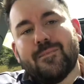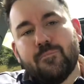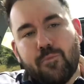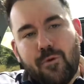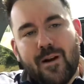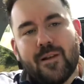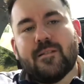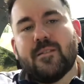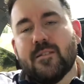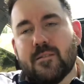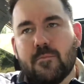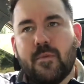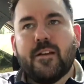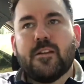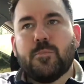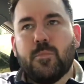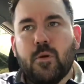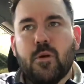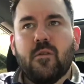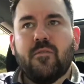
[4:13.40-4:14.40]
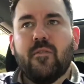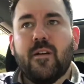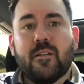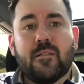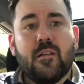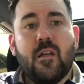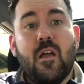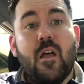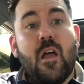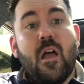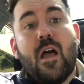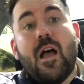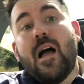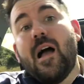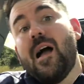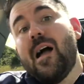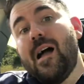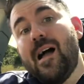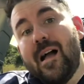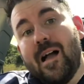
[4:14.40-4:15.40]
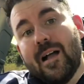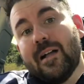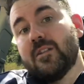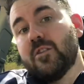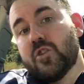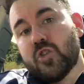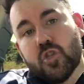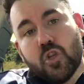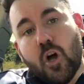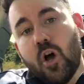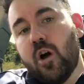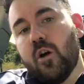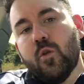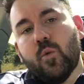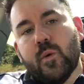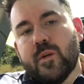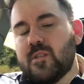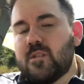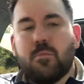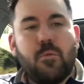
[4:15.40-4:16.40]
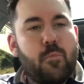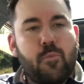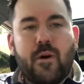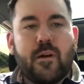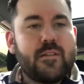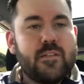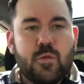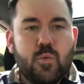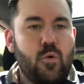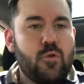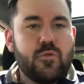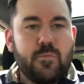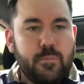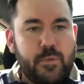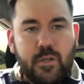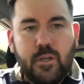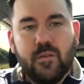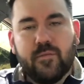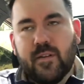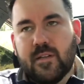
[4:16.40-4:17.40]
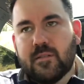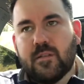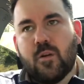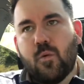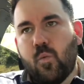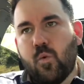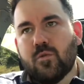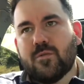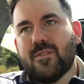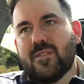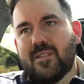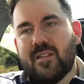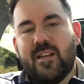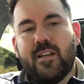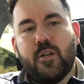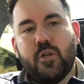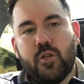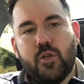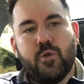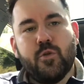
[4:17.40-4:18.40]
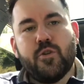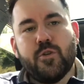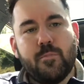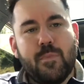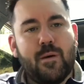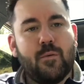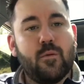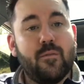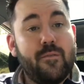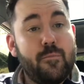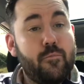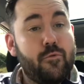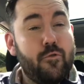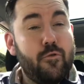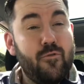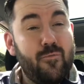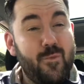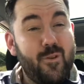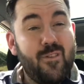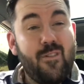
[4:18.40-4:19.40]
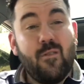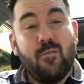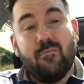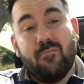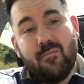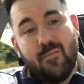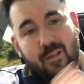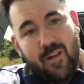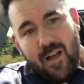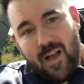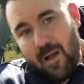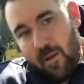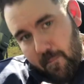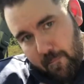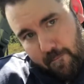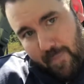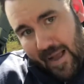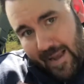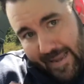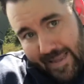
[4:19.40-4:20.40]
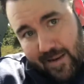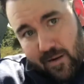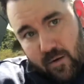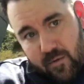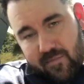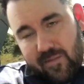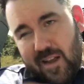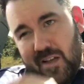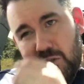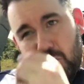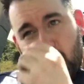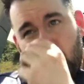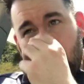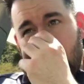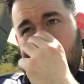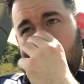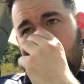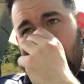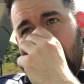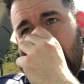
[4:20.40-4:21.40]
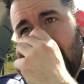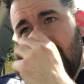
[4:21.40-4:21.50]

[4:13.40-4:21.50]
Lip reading: Practice makes perfect. And the start of the winter, my practice wasn't perfect, and I wasn't seeing a huge amount of improvement back end of last year.